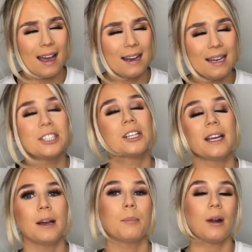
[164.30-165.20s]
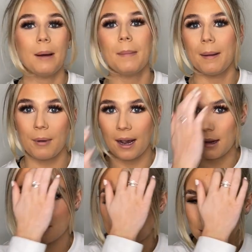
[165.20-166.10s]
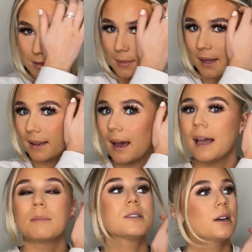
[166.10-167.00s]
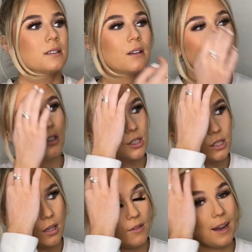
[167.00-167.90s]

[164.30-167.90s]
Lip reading: literally, my brows are something that I am so self-conscious of.